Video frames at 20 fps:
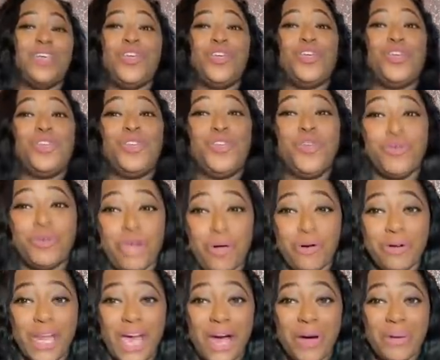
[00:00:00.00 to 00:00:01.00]
You
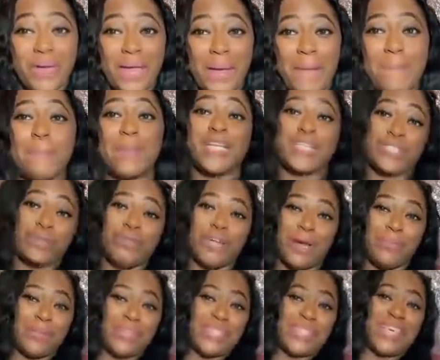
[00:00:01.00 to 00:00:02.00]
don't know it, but you
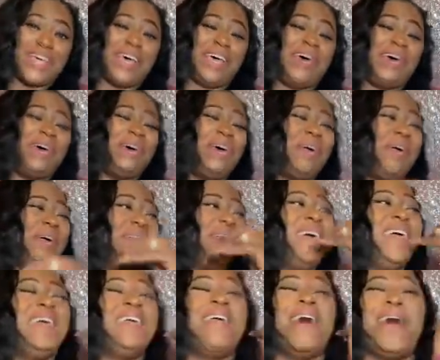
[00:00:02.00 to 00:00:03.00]
number two. Y'all
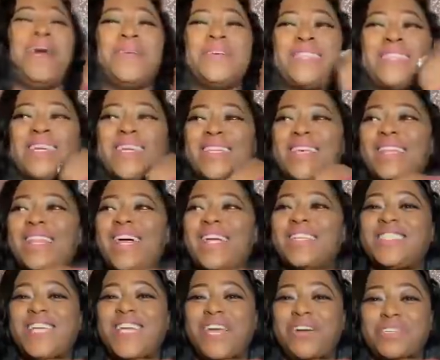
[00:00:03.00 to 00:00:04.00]
was sitting there like,
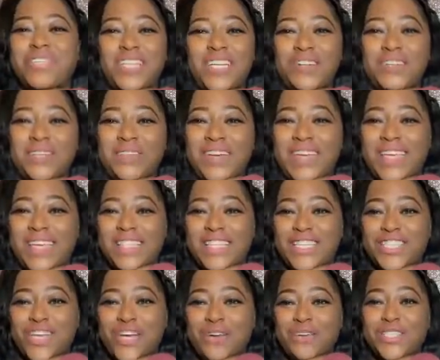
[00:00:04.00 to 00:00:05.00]
she don't even get
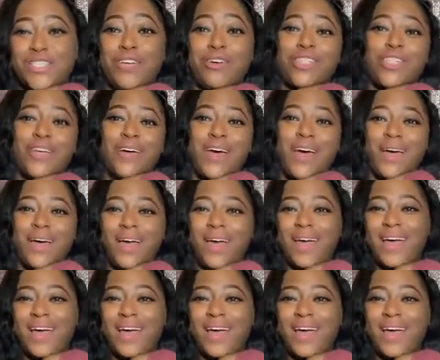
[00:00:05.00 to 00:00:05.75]
the joke. Joke's on her.